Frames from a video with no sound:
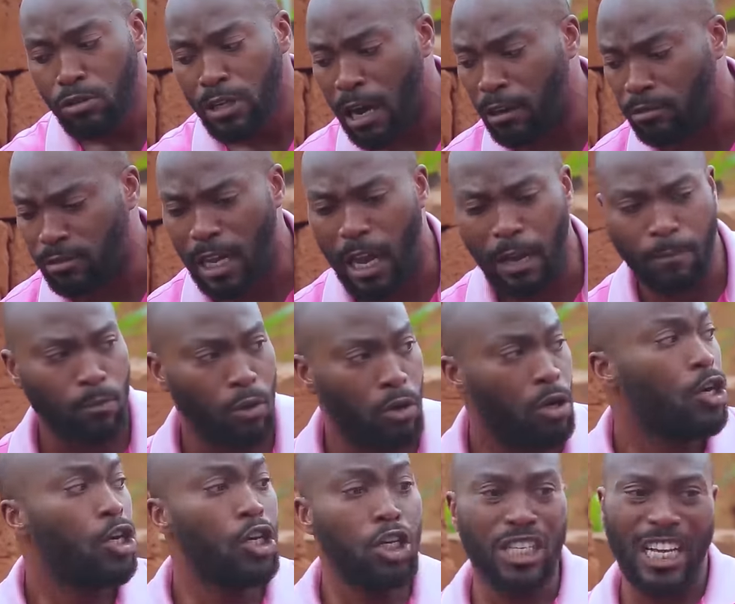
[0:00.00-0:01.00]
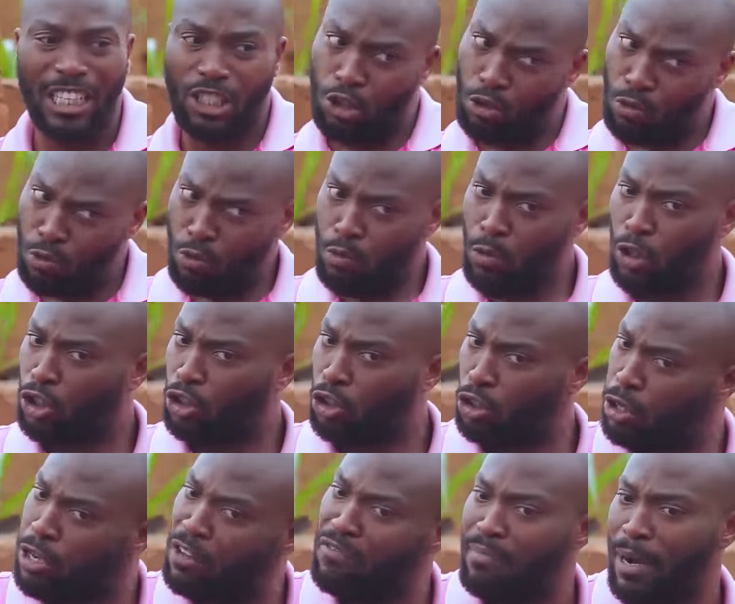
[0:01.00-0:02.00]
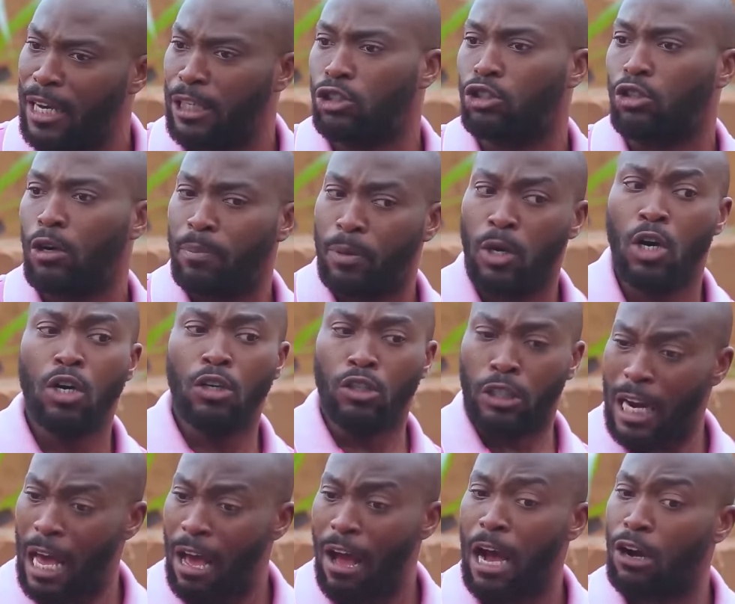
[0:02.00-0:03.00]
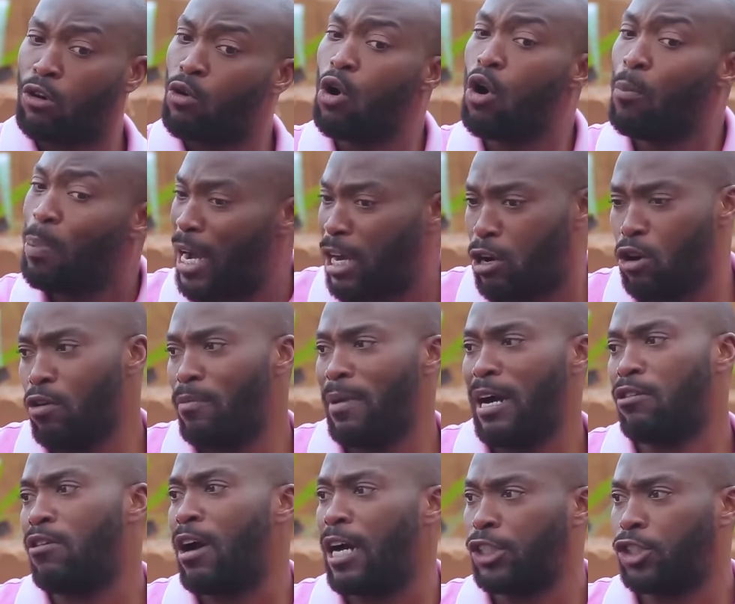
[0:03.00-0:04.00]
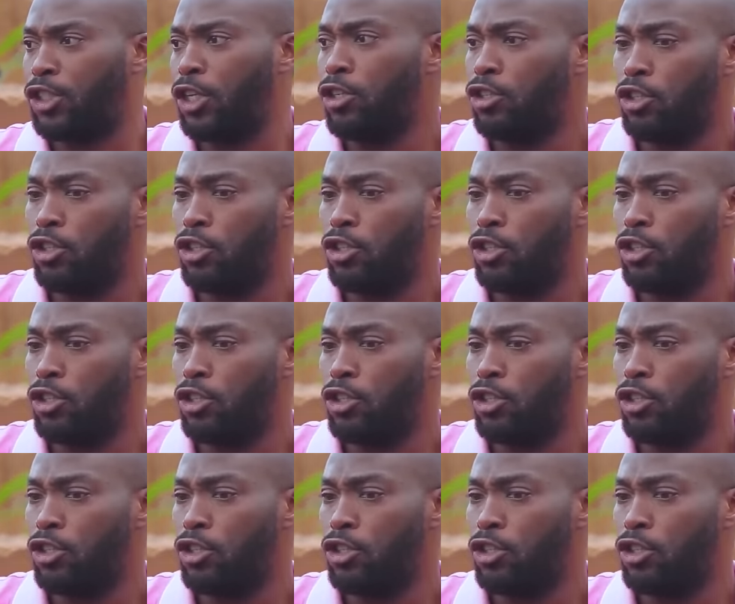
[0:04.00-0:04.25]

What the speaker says: you now, Tabo, is that you must leave my shop now and go back home and go and